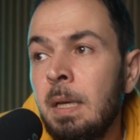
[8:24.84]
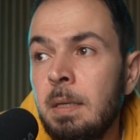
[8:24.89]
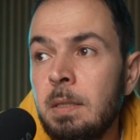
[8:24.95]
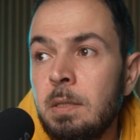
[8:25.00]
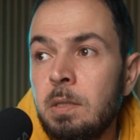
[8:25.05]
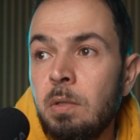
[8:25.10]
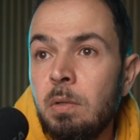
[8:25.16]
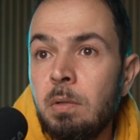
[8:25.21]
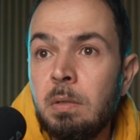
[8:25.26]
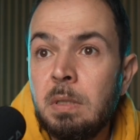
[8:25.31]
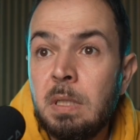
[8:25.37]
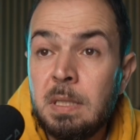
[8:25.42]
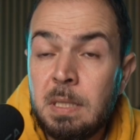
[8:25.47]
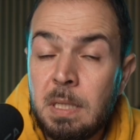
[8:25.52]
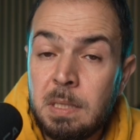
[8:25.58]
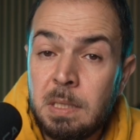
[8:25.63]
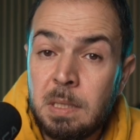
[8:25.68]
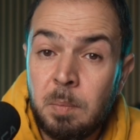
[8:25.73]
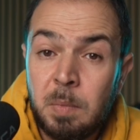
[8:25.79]
So
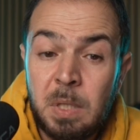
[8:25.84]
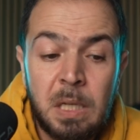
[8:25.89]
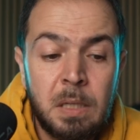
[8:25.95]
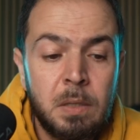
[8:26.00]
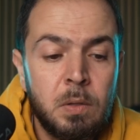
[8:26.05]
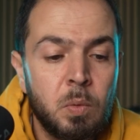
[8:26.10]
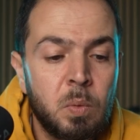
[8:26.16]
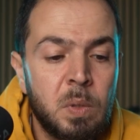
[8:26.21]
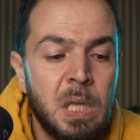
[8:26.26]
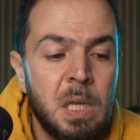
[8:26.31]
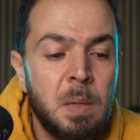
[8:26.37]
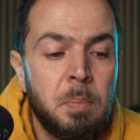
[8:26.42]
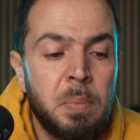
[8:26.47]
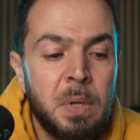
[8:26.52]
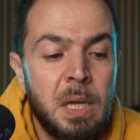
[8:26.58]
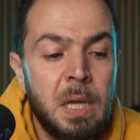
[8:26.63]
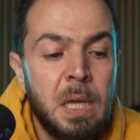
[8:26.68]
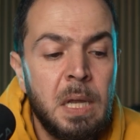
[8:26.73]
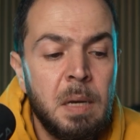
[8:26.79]
this is something to keep
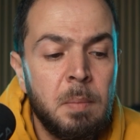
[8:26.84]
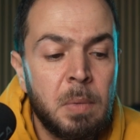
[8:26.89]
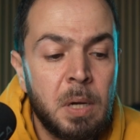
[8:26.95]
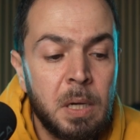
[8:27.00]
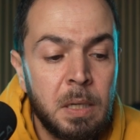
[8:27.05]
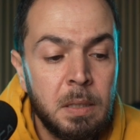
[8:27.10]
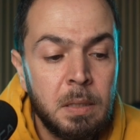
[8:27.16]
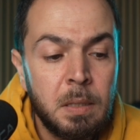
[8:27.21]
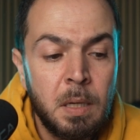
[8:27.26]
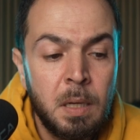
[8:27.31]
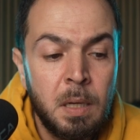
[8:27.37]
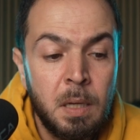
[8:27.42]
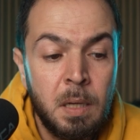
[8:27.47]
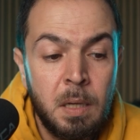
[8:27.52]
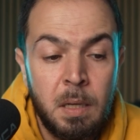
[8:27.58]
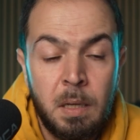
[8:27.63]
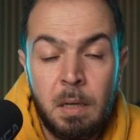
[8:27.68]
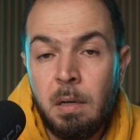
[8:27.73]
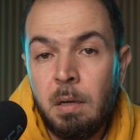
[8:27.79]
in mind.
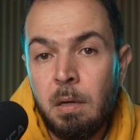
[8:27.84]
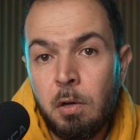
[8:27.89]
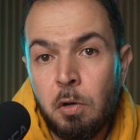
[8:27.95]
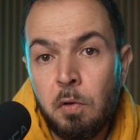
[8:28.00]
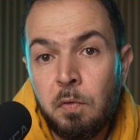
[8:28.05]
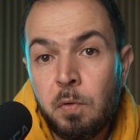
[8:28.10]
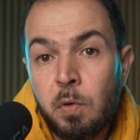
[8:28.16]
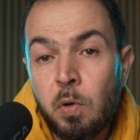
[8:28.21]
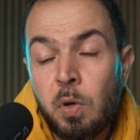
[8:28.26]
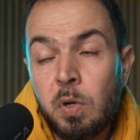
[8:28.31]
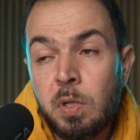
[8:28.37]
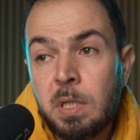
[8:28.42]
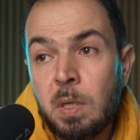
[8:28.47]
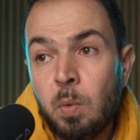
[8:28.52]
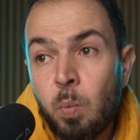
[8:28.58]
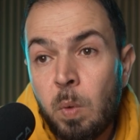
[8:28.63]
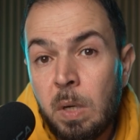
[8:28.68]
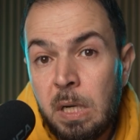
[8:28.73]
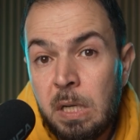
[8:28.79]
Of course, a
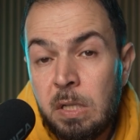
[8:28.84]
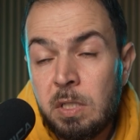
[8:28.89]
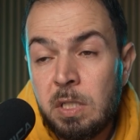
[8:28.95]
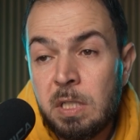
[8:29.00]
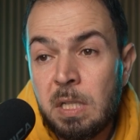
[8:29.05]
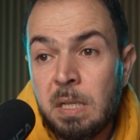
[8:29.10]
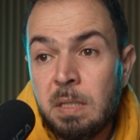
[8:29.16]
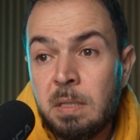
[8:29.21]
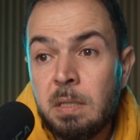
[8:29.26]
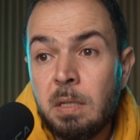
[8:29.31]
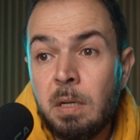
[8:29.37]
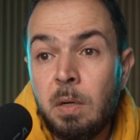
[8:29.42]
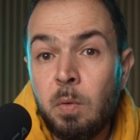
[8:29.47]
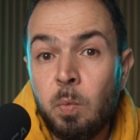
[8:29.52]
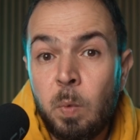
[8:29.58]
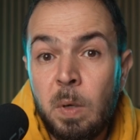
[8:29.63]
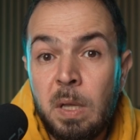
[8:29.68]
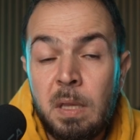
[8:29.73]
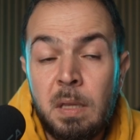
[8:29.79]
1-inch sensor
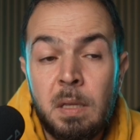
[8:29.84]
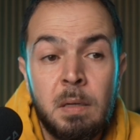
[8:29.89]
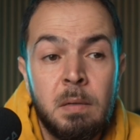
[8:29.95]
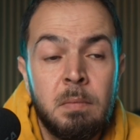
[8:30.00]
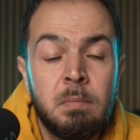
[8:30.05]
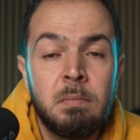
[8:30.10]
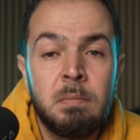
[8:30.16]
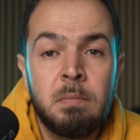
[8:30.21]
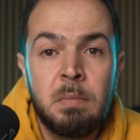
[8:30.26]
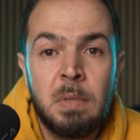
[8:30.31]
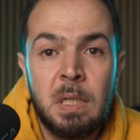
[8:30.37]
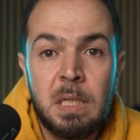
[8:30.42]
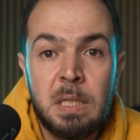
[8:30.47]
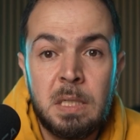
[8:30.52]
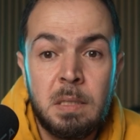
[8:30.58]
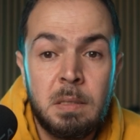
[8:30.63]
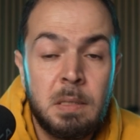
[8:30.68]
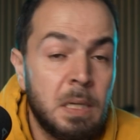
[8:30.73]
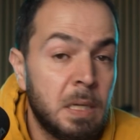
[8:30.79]
with
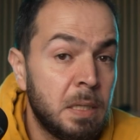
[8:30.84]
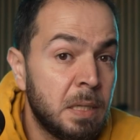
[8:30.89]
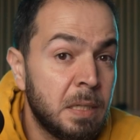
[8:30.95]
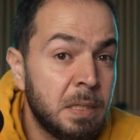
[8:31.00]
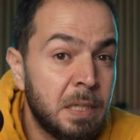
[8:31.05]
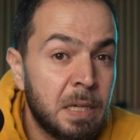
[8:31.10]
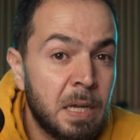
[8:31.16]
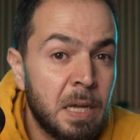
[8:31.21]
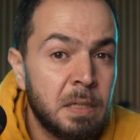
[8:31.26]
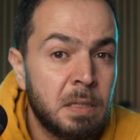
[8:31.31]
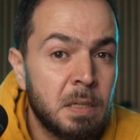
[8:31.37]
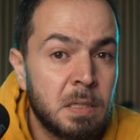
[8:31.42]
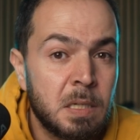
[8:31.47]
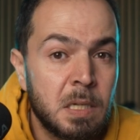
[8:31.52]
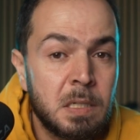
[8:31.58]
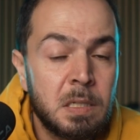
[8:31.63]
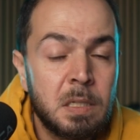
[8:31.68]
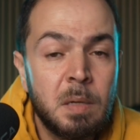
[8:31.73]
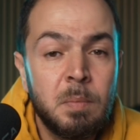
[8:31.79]
a dedicated
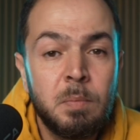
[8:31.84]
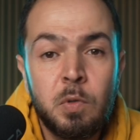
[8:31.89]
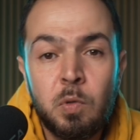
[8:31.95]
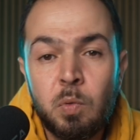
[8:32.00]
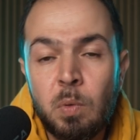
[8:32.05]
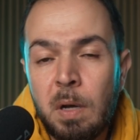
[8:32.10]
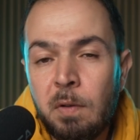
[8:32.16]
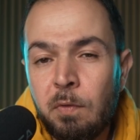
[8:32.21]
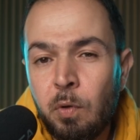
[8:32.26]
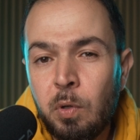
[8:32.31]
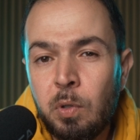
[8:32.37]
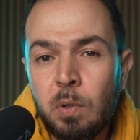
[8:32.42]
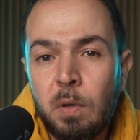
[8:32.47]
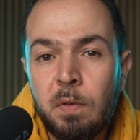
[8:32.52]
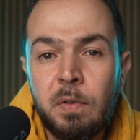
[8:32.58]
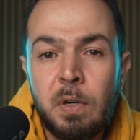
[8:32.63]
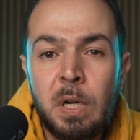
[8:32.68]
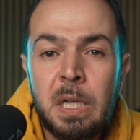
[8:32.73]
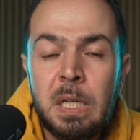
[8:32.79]
system to avoid
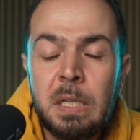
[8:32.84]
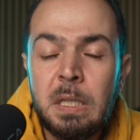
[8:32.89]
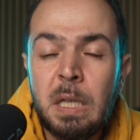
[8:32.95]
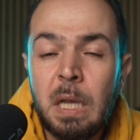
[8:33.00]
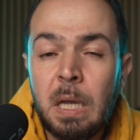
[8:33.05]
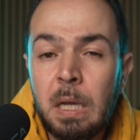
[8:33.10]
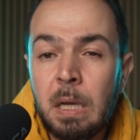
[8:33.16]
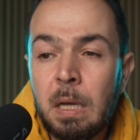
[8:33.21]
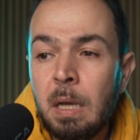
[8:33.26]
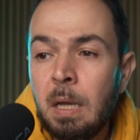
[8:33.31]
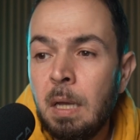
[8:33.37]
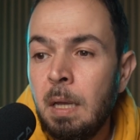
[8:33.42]
overheating,